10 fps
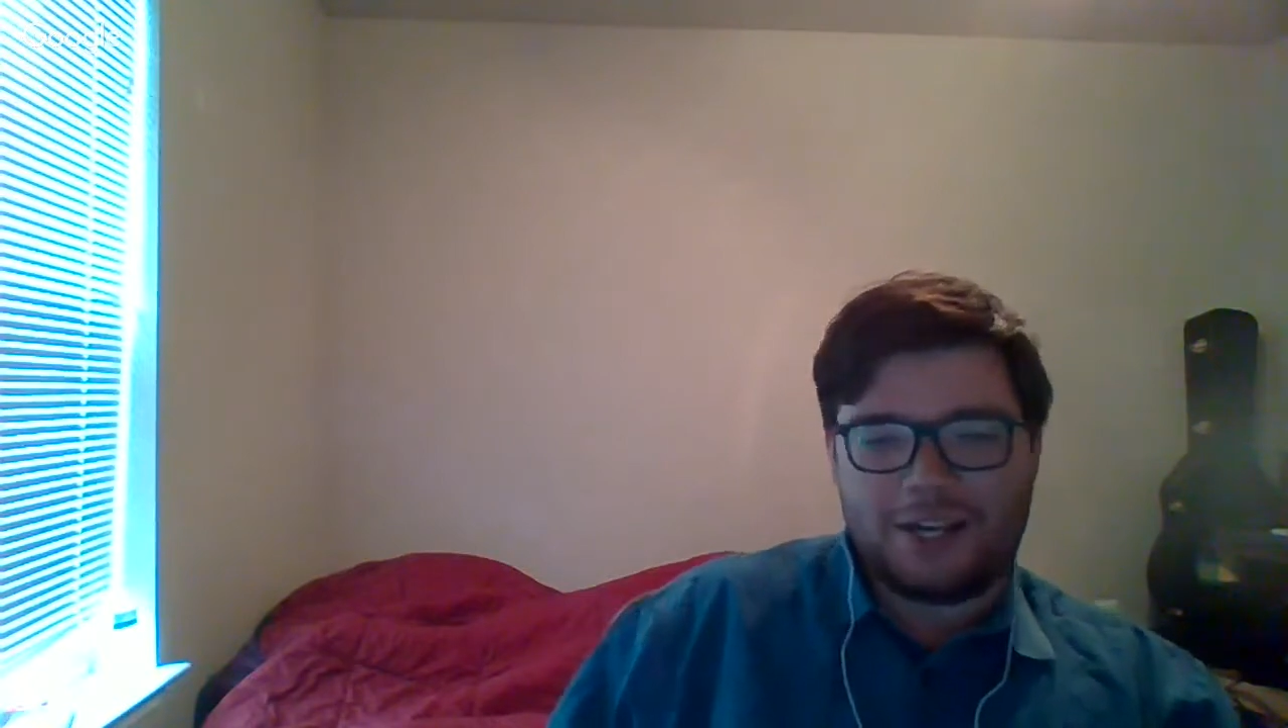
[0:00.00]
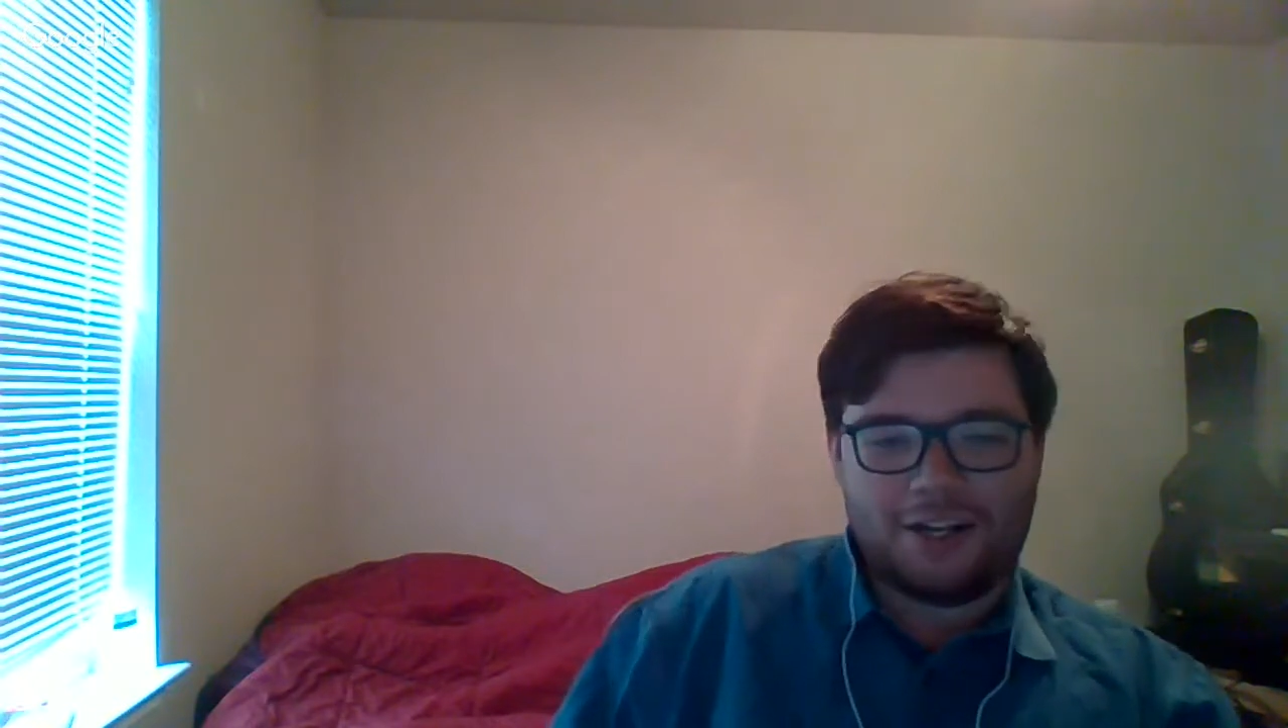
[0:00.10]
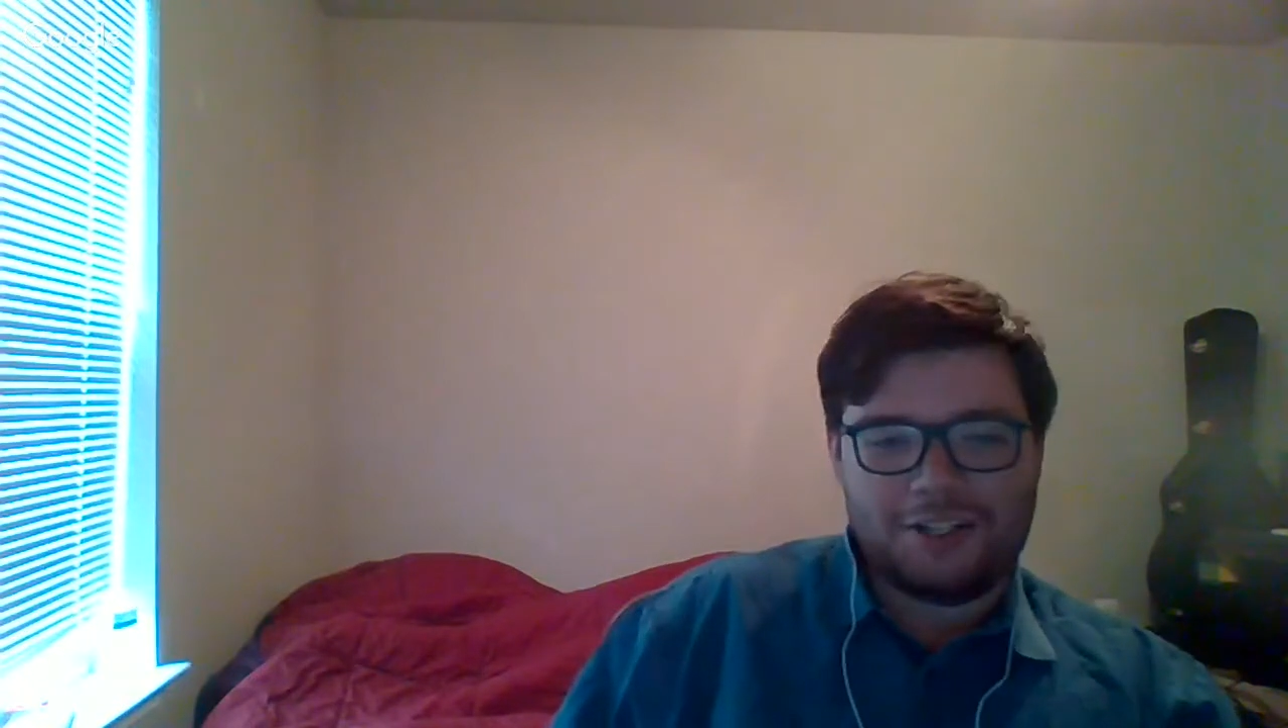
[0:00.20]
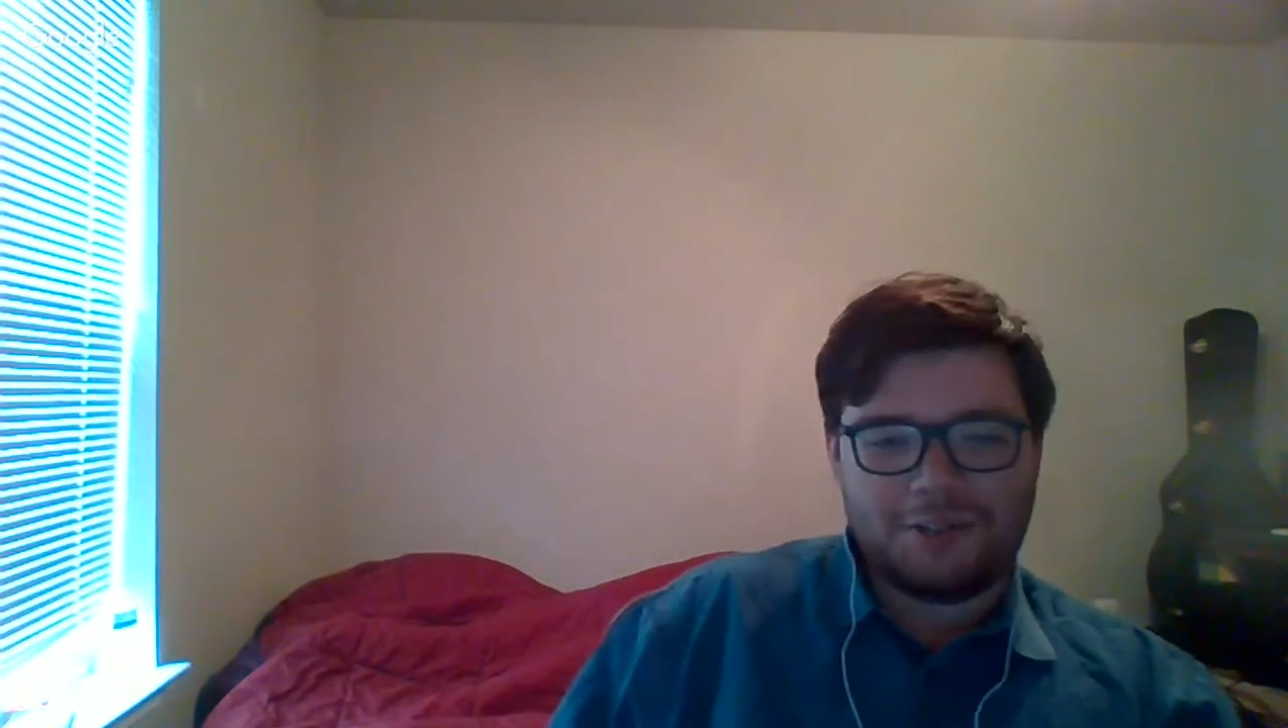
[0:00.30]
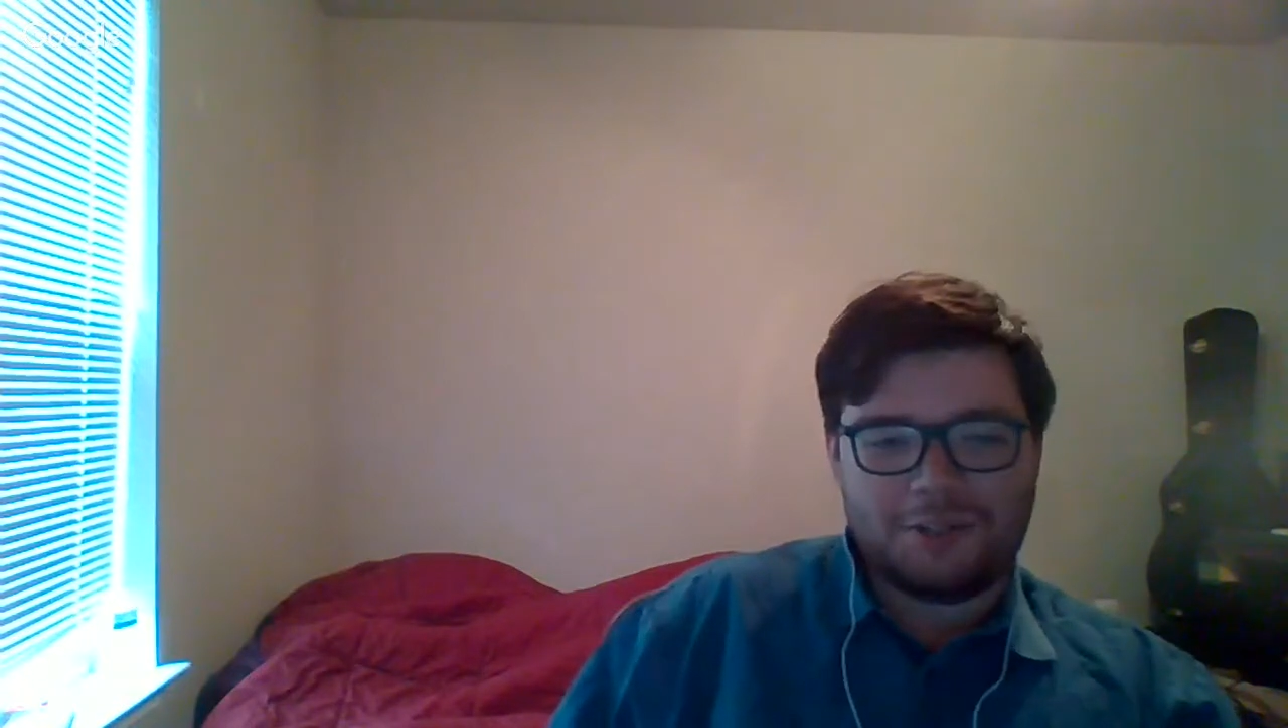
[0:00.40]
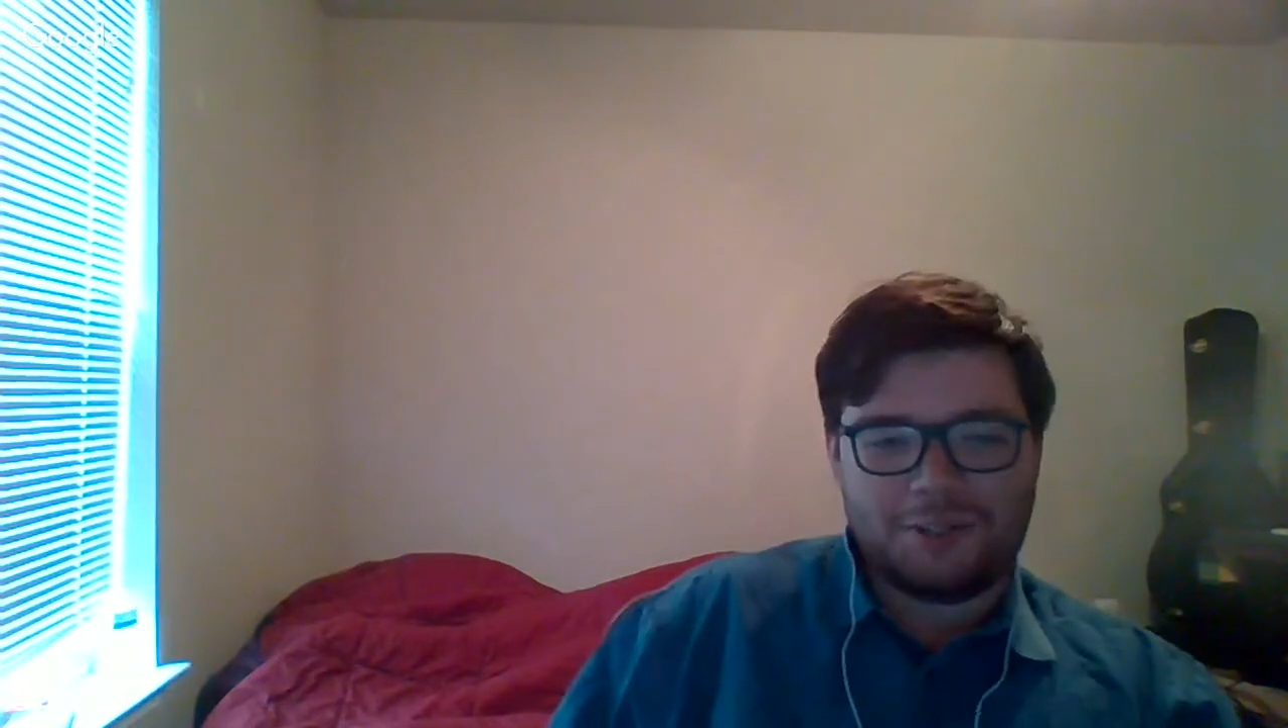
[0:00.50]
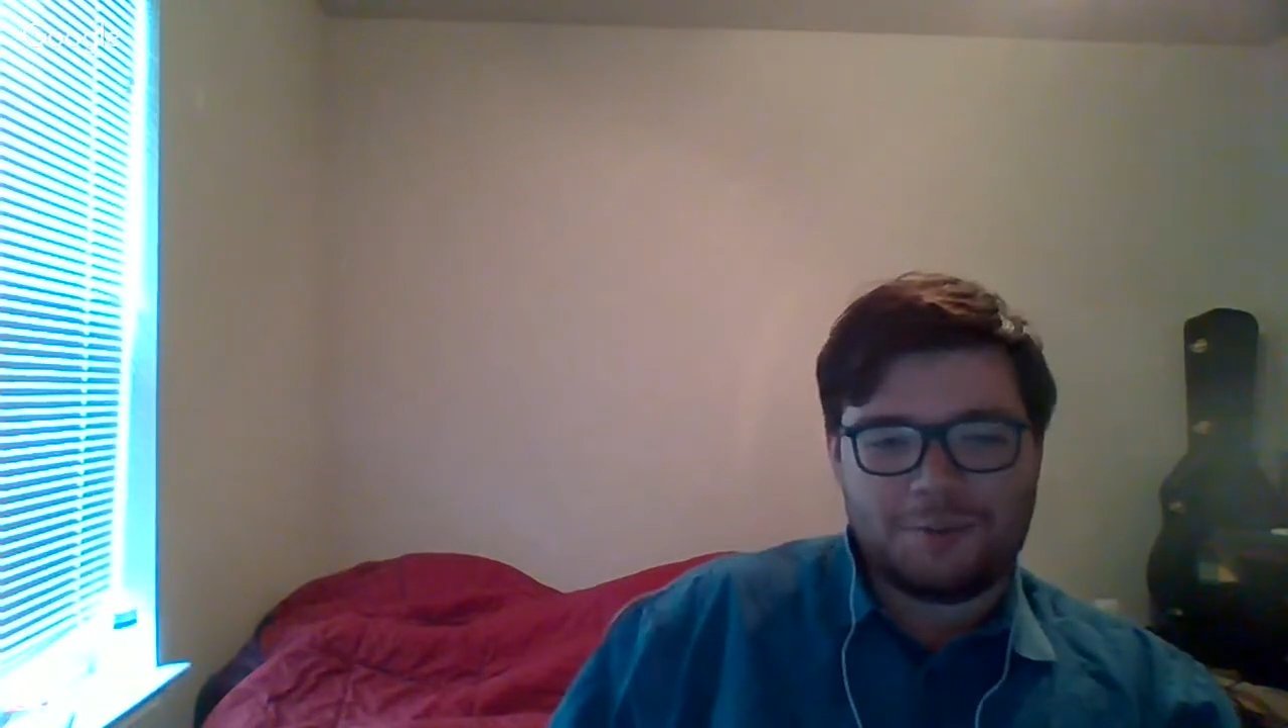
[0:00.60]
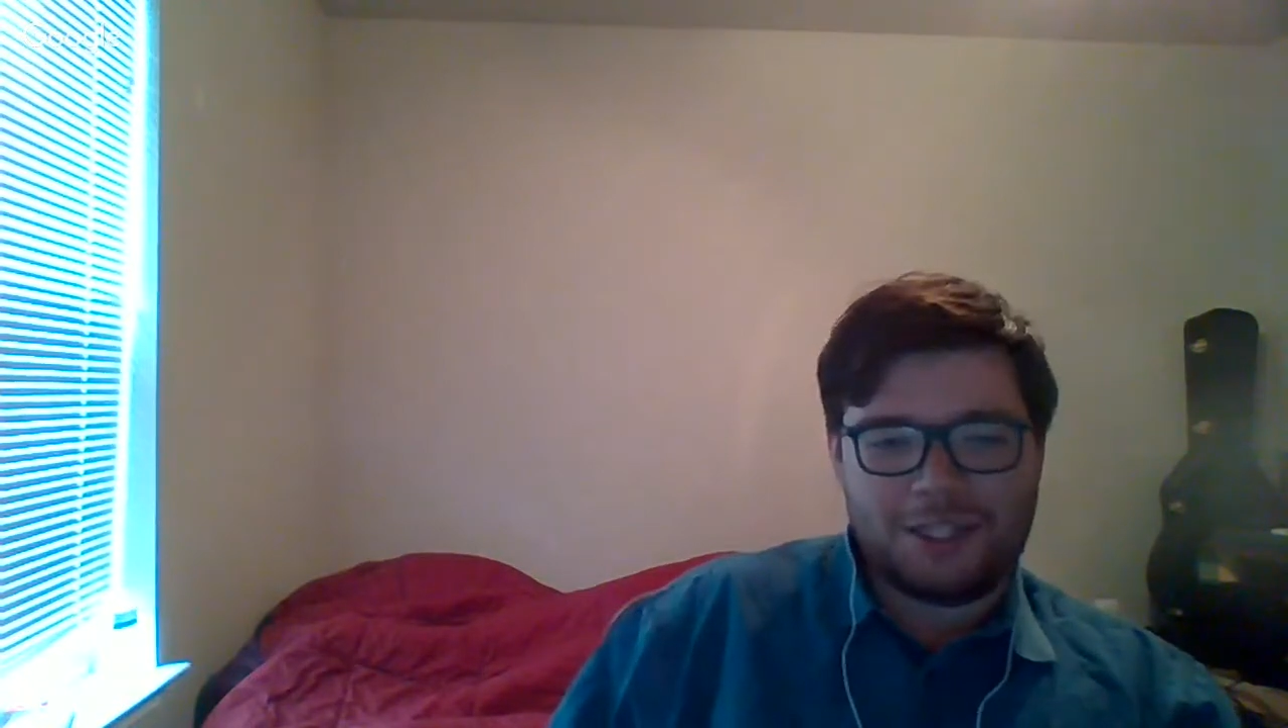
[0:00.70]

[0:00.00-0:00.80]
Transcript: on YouTube,